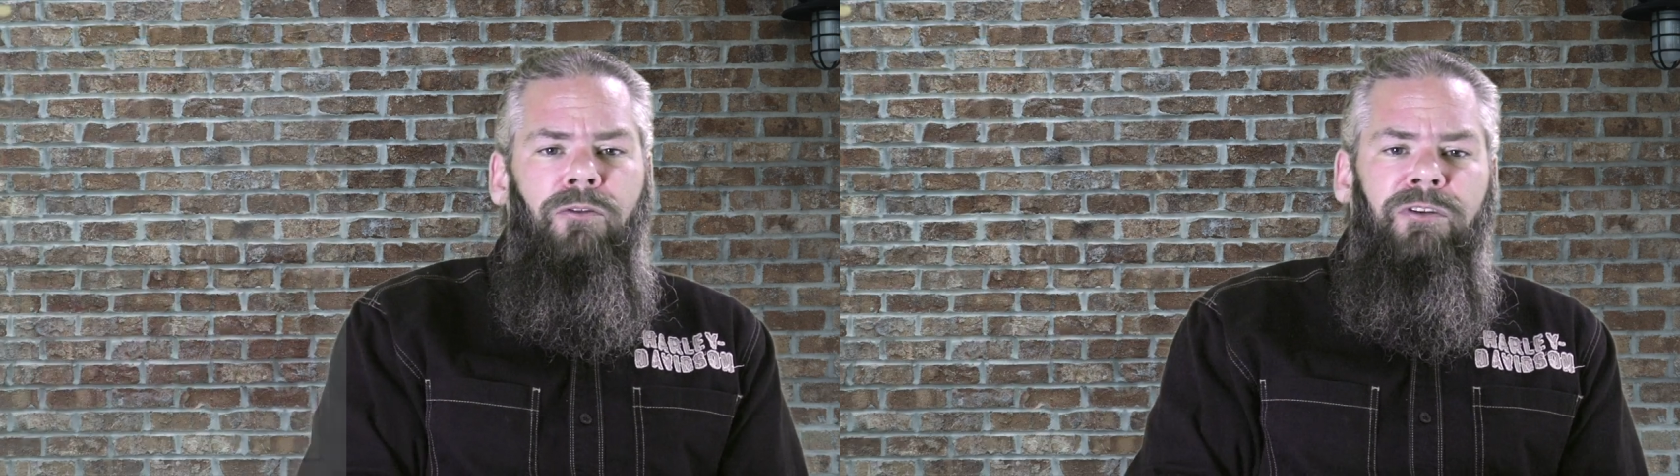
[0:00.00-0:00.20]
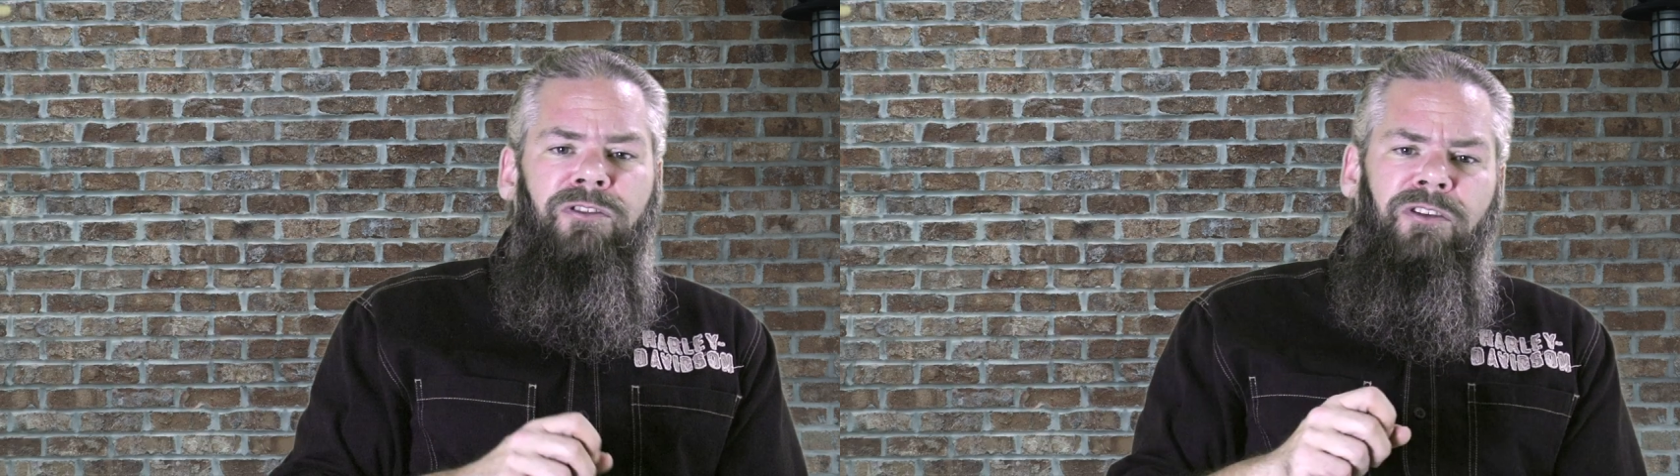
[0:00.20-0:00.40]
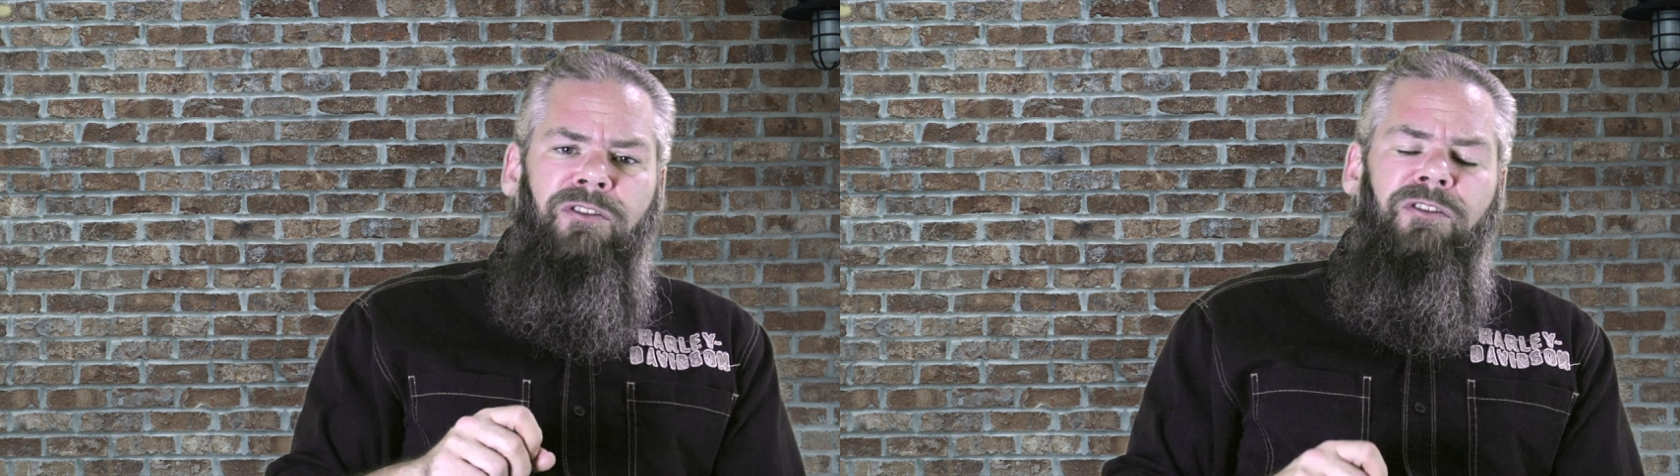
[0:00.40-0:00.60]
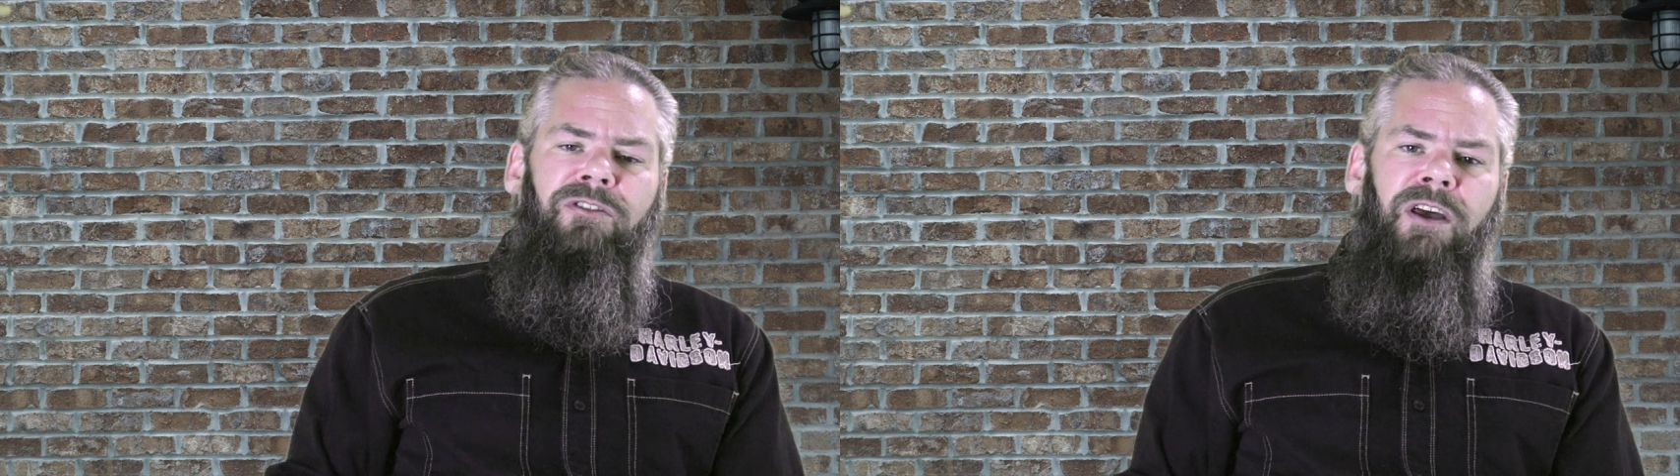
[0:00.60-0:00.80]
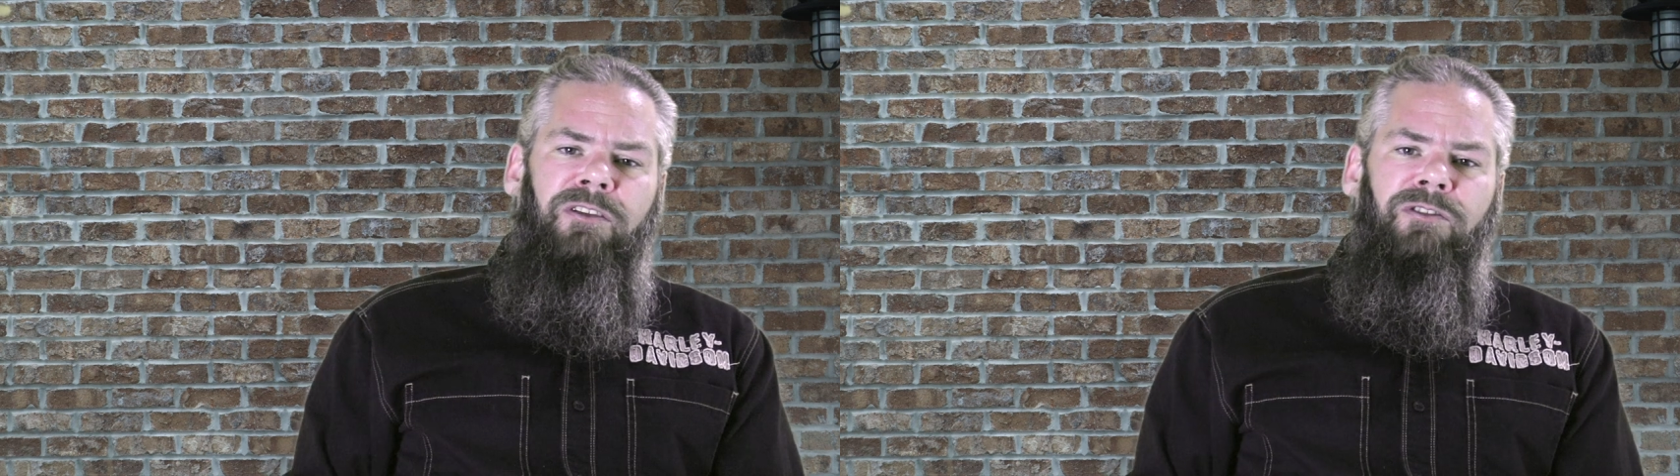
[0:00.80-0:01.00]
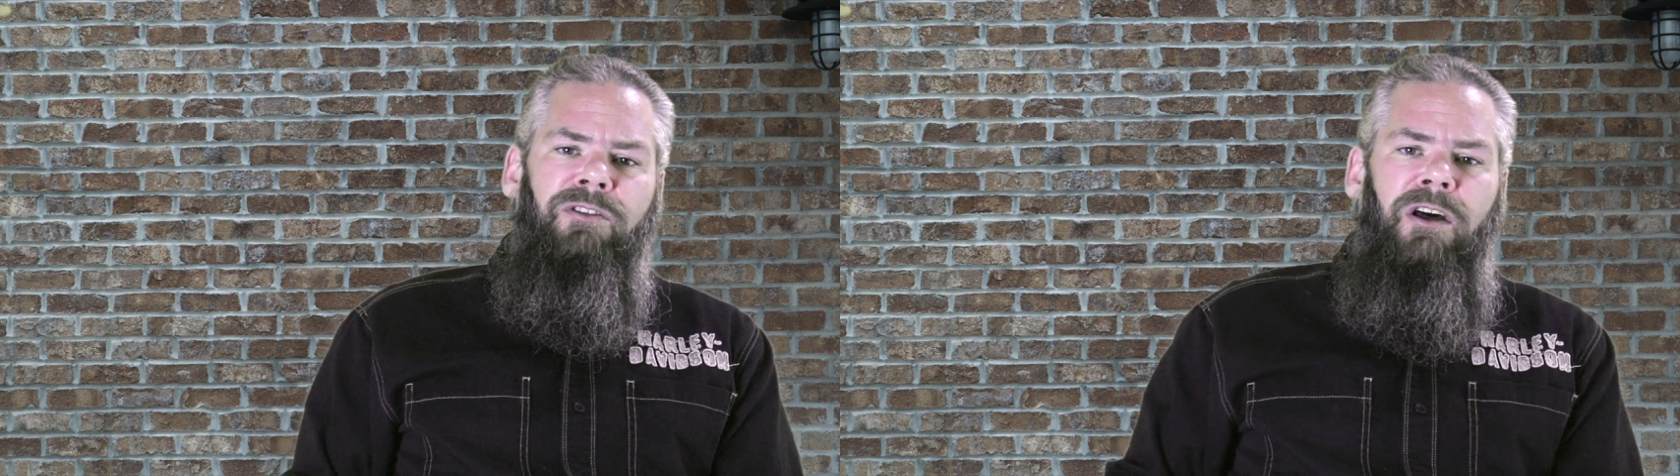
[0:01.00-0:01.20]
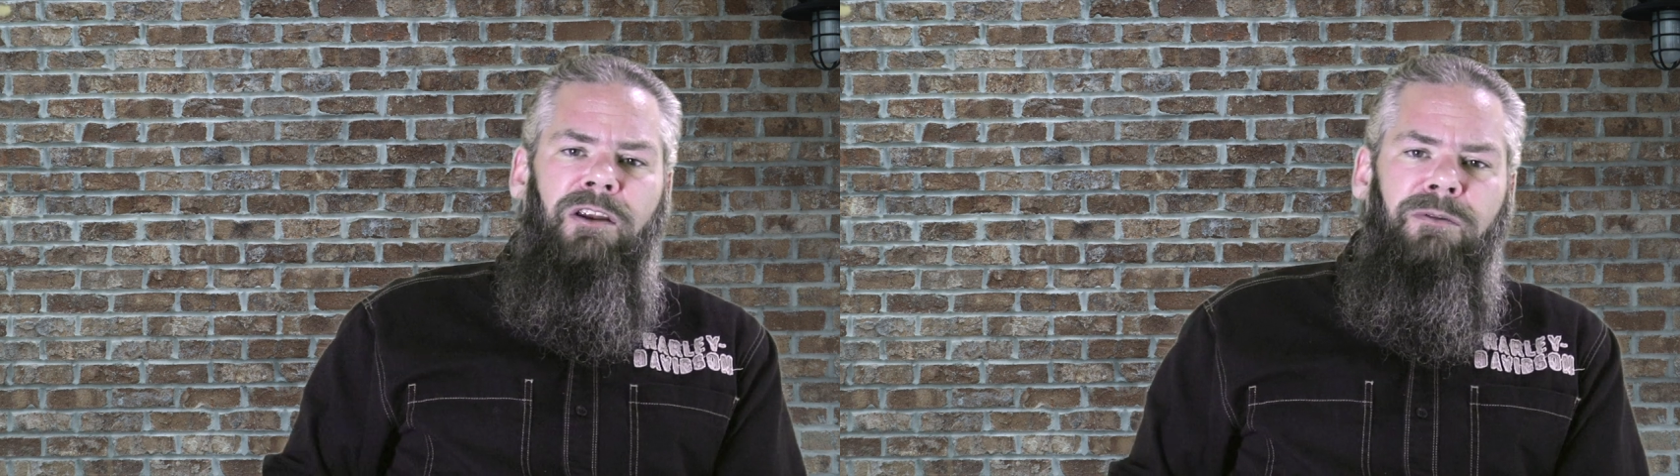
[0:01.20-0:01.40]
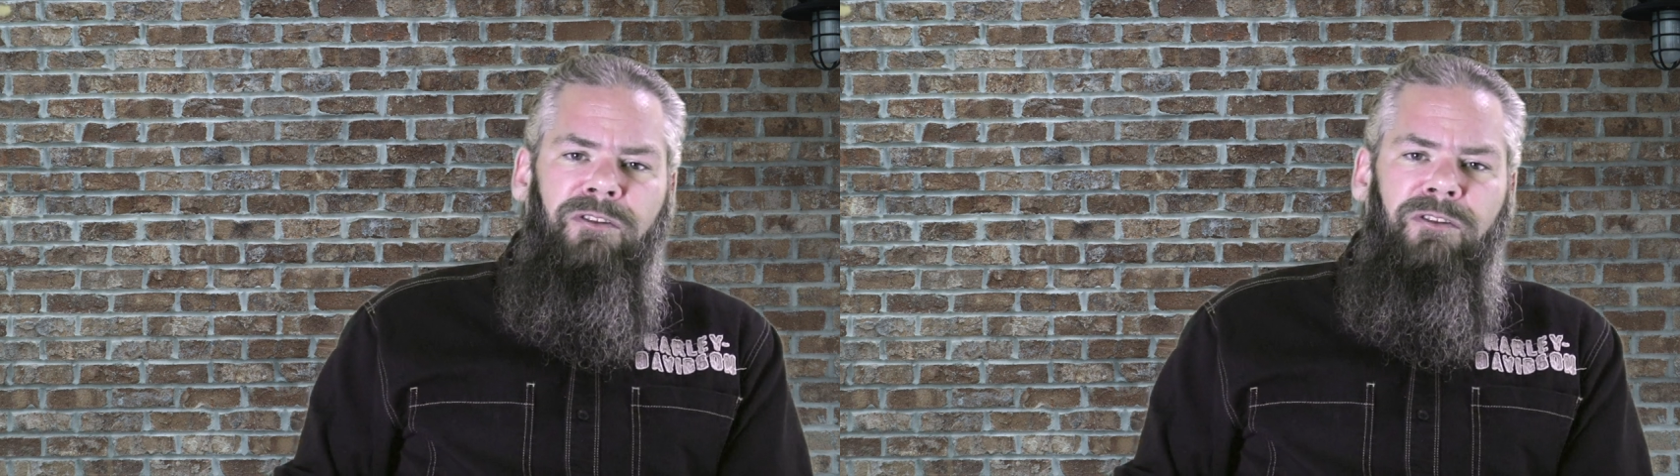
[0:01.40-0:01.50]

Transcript: the resistance tests are done to